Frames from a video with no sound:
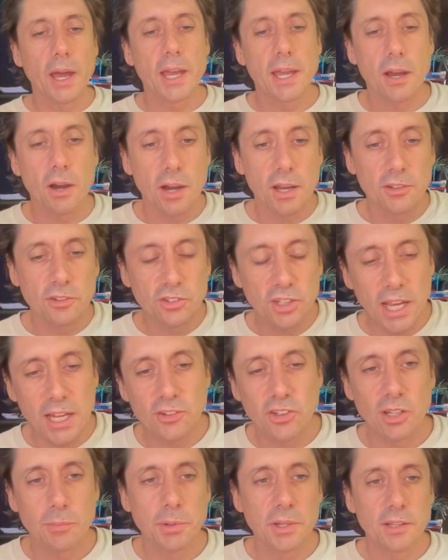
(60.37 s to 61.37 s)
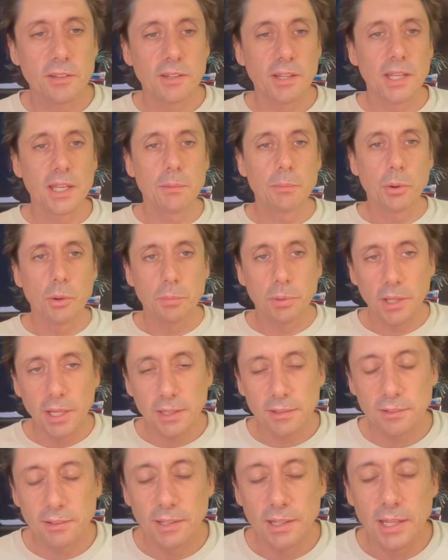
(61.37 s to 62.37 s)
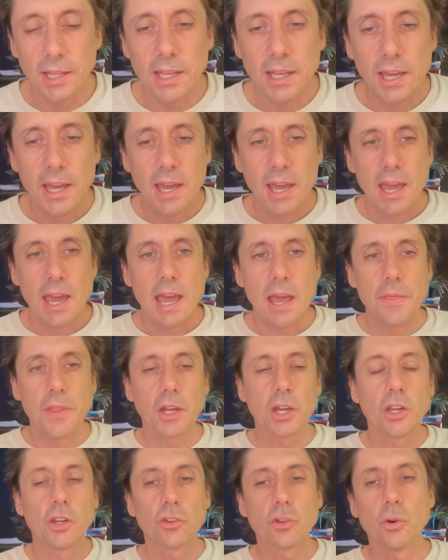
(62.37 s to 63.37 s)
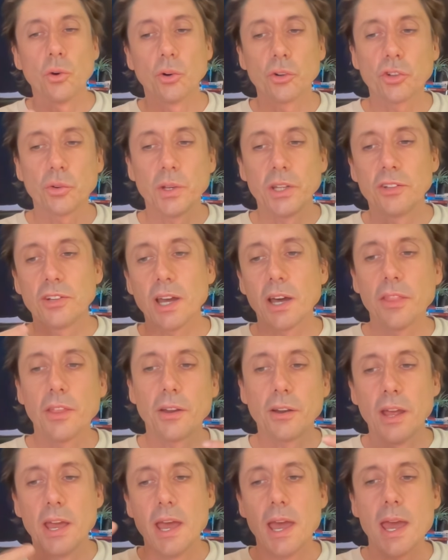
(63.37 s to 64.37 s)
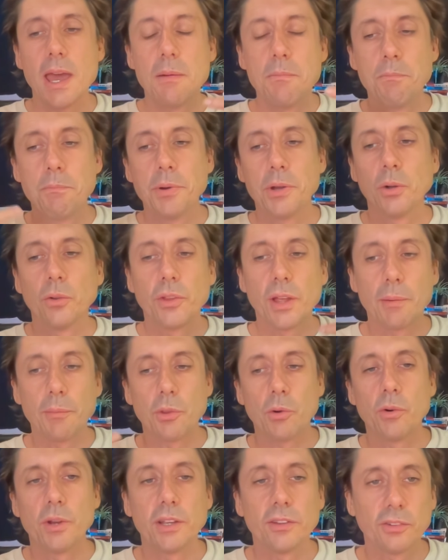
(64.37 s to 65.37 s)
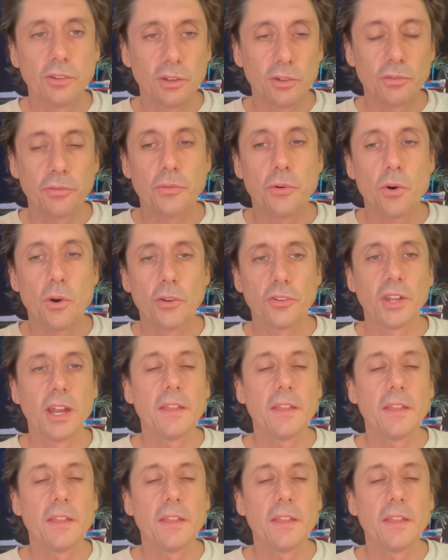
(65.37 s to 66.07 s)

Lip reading: AIs, ChatGPT, Perplexity, and they're going to talk to each other and build up the research for us.